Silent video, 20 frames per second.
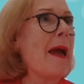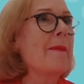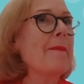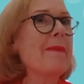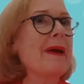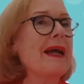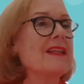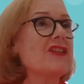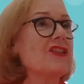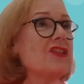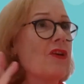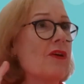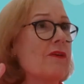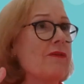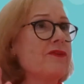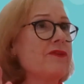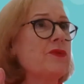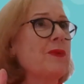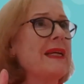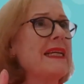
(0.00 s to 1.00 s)
but
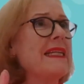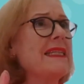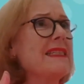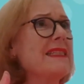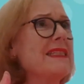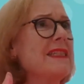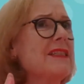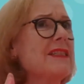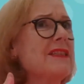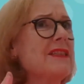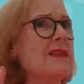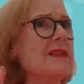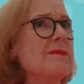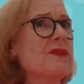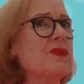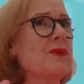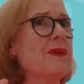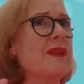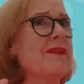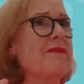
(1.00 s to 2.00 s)
software
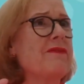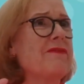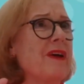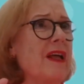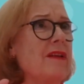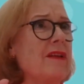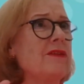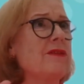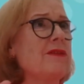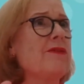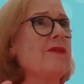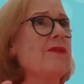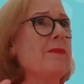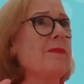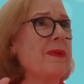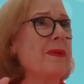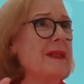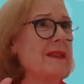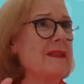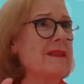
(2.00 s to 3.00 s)
systems with a
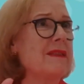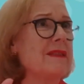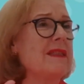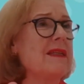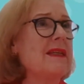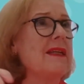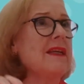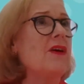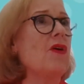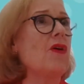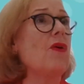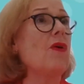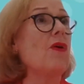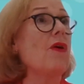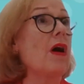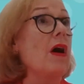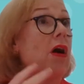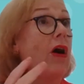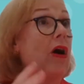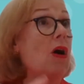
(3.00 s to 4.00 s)
vulnerability or
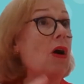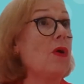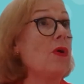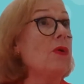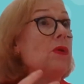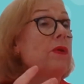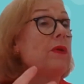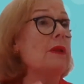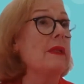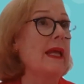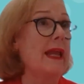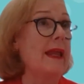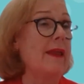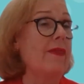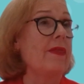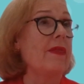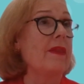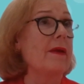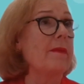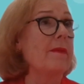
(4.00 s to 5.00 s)
a hole
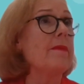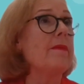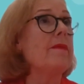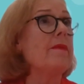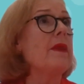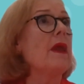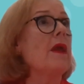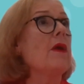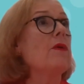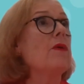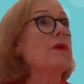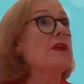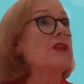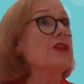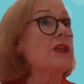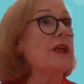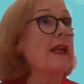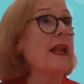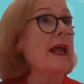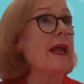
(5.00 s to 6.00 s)
in them,
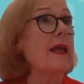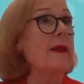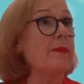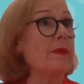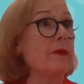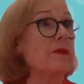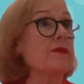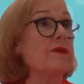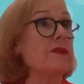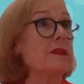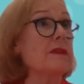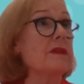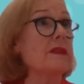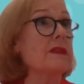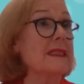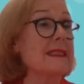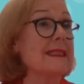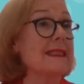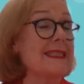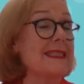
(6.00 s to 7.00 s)
which enables
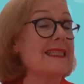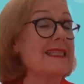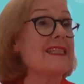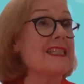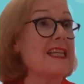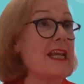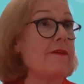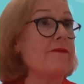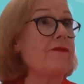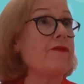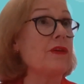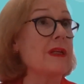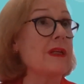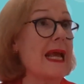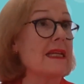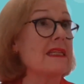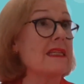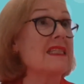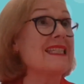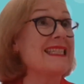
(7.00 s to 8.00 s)
deceitful,
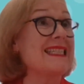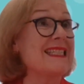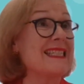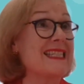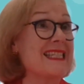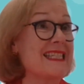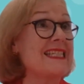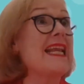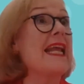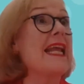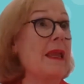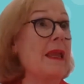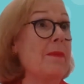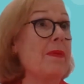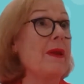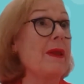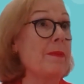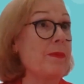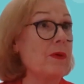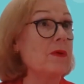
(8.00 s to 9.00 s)
nasty, and sneaky
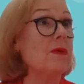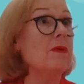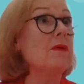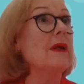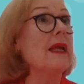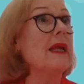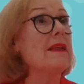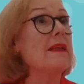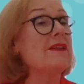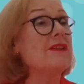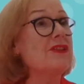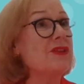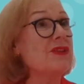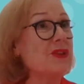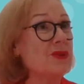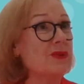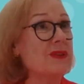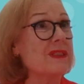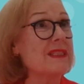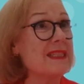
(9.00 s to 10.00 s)
people into
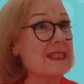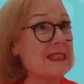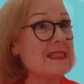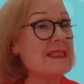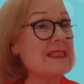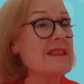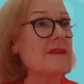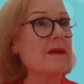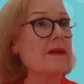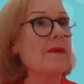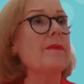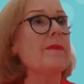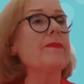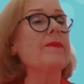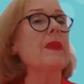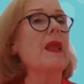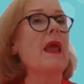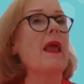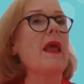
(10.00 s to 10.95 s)
your system.